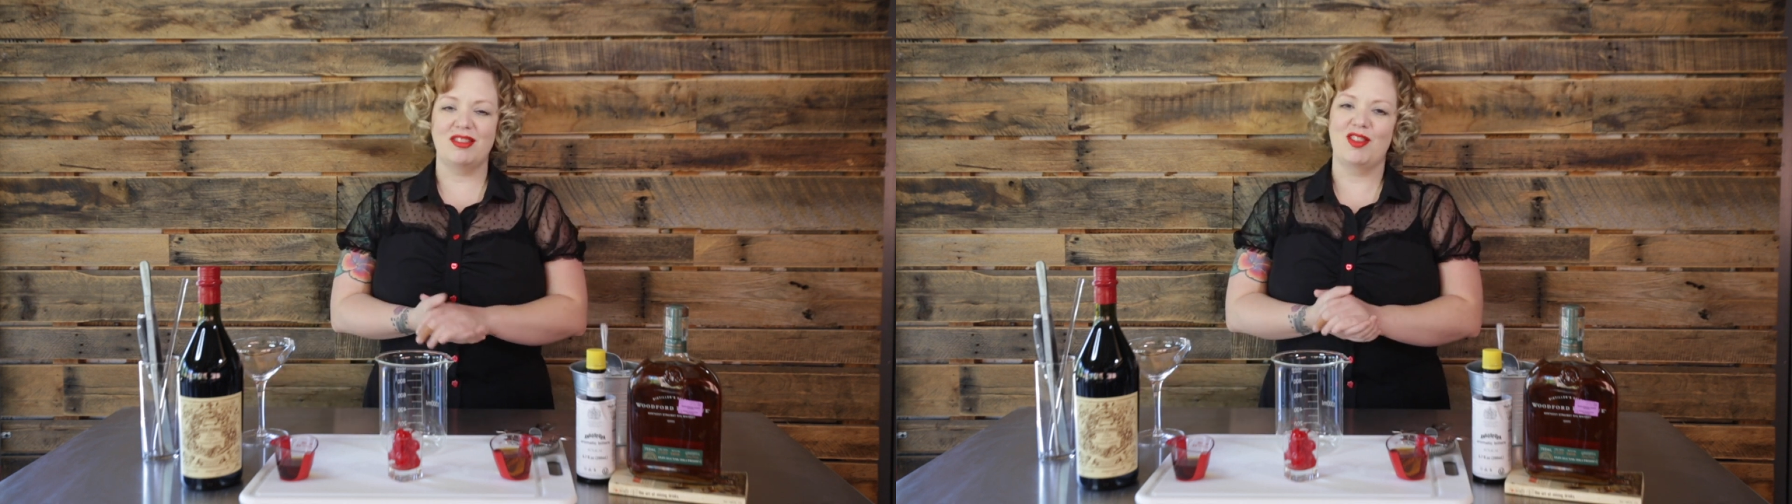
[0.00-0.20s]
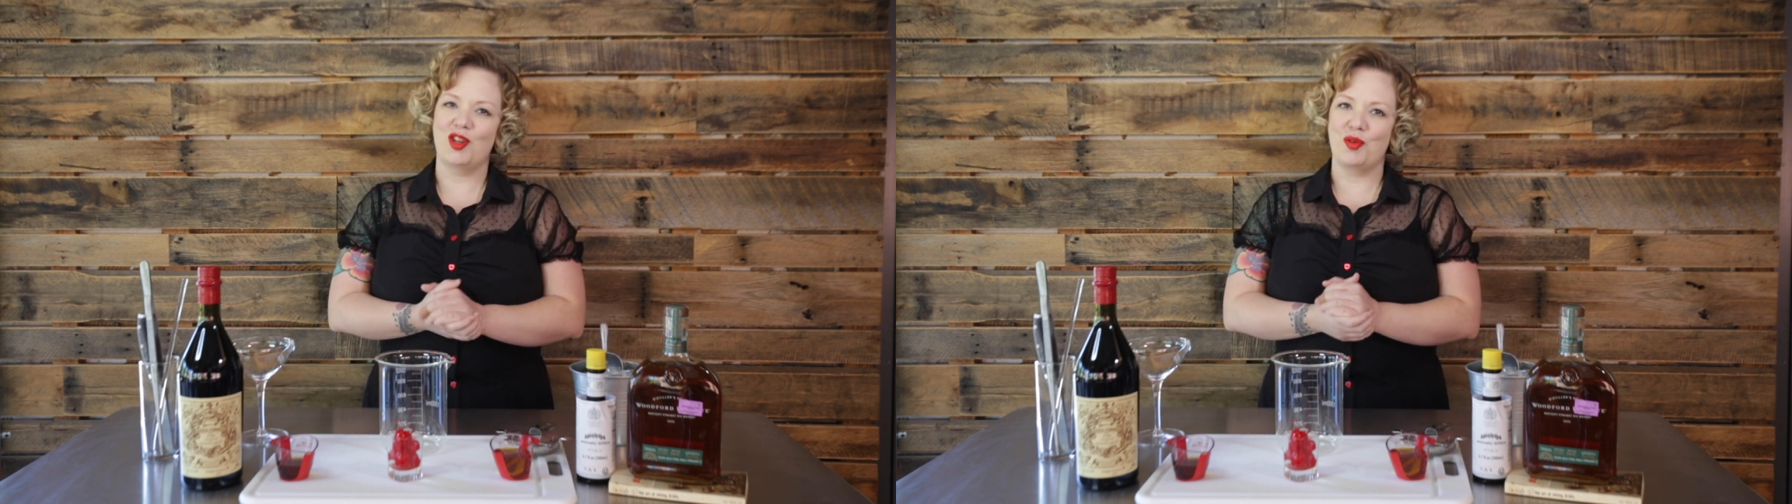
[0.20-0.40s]

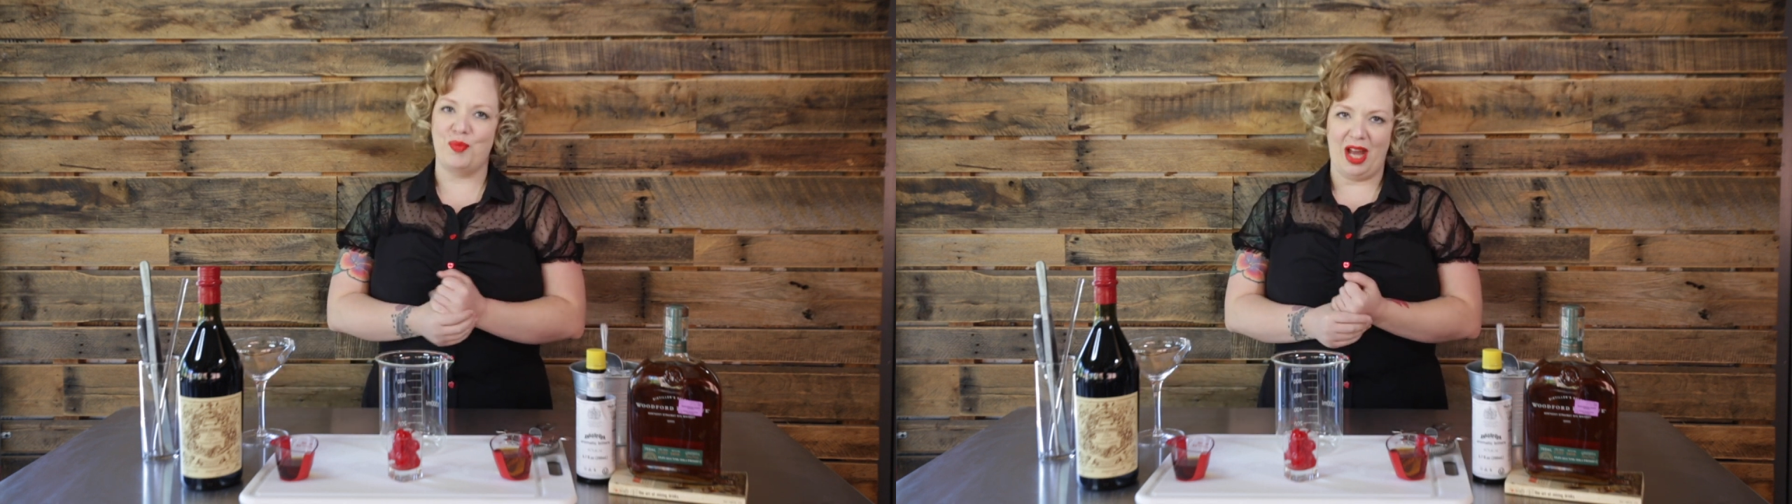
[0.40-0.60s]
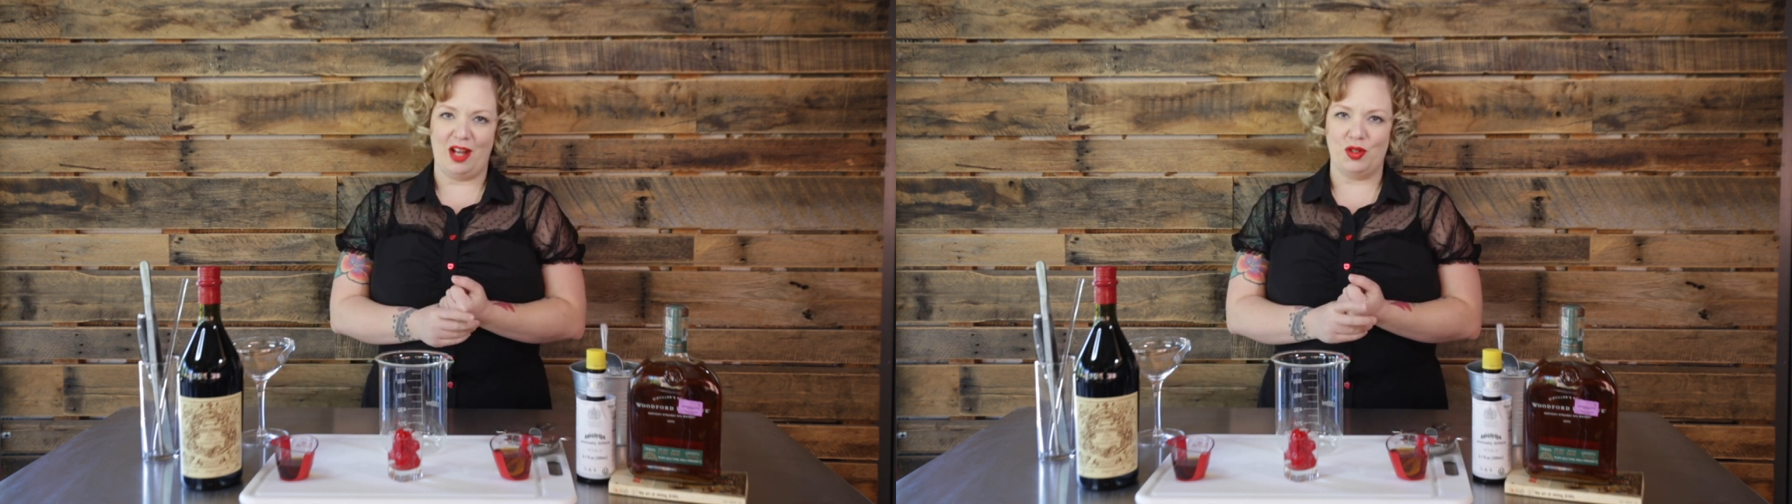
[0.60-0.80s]
and there are
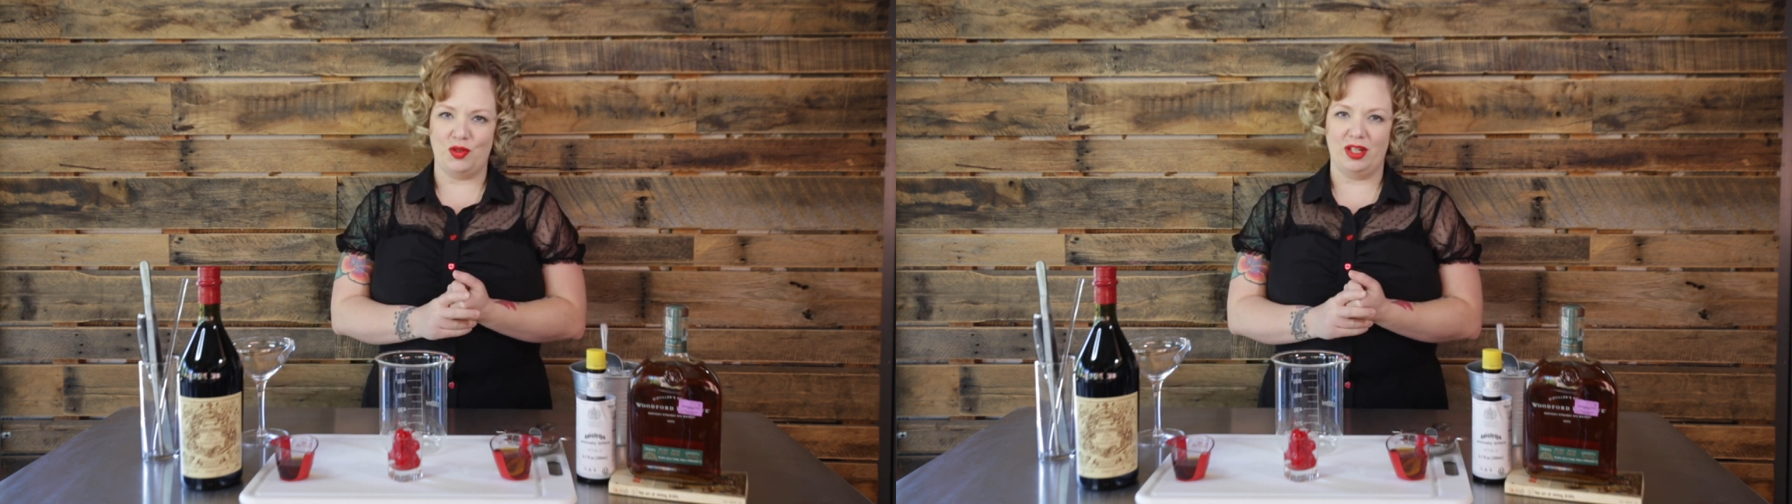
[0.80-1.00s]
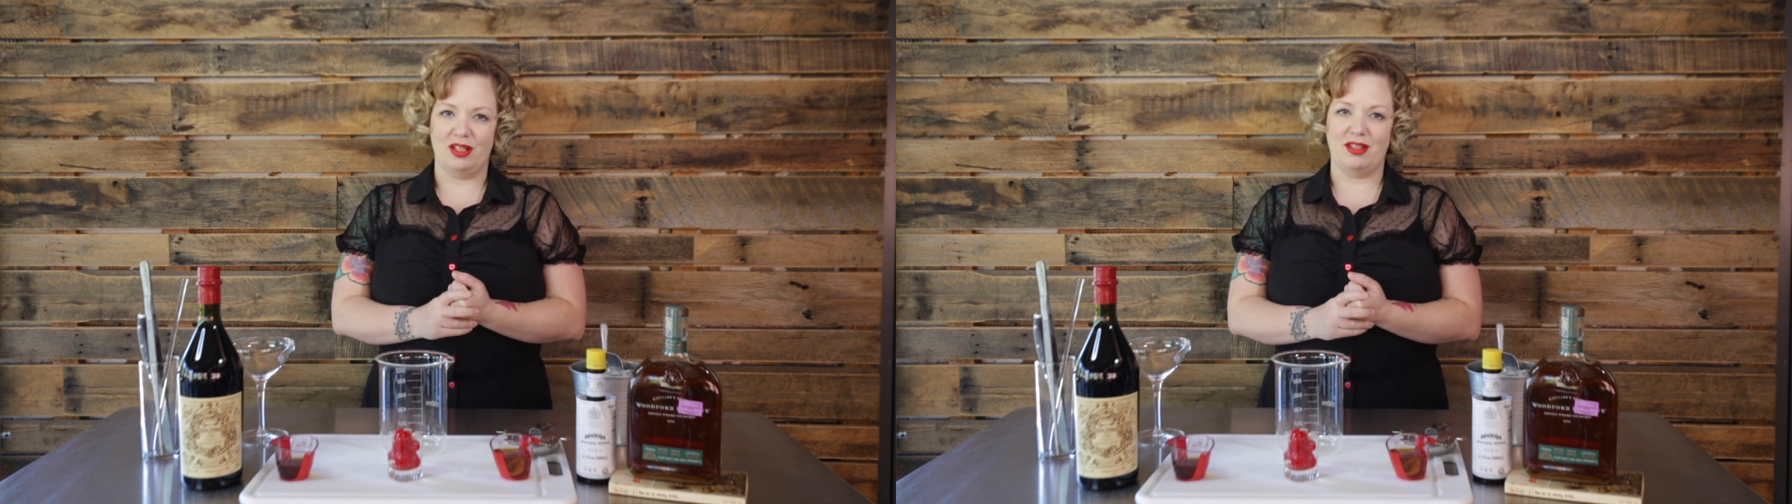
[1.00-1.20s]
bad
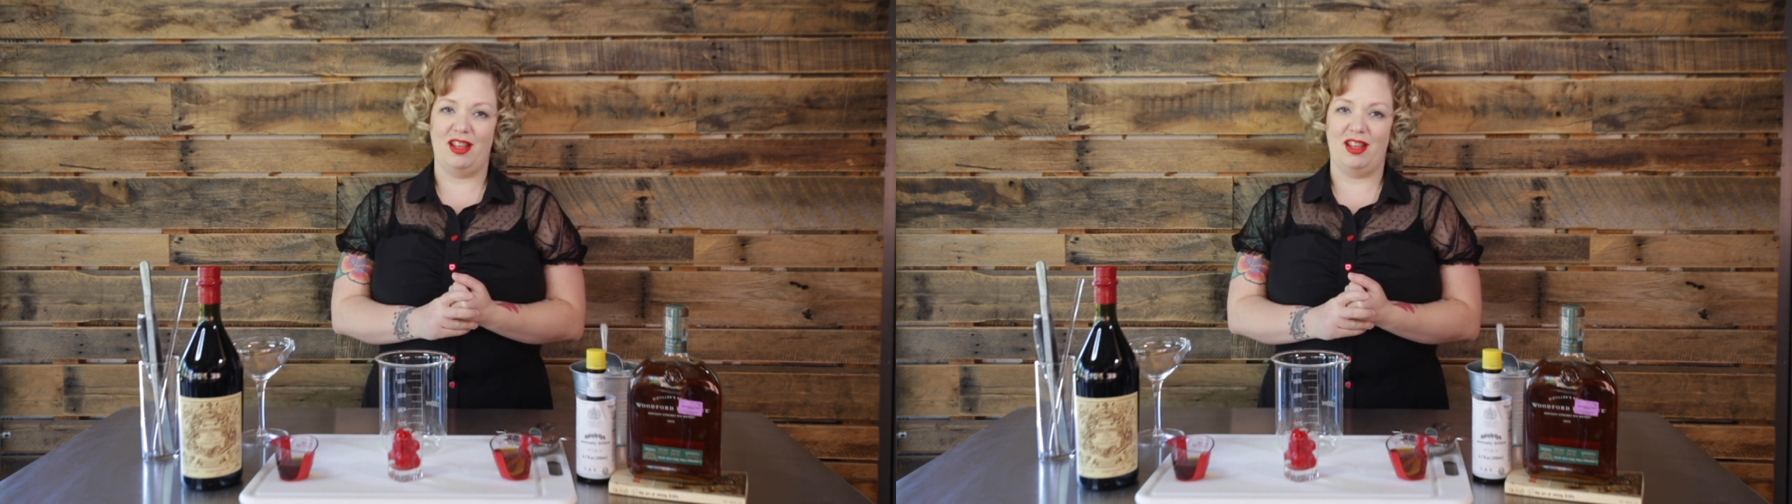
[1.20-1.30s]
drinks,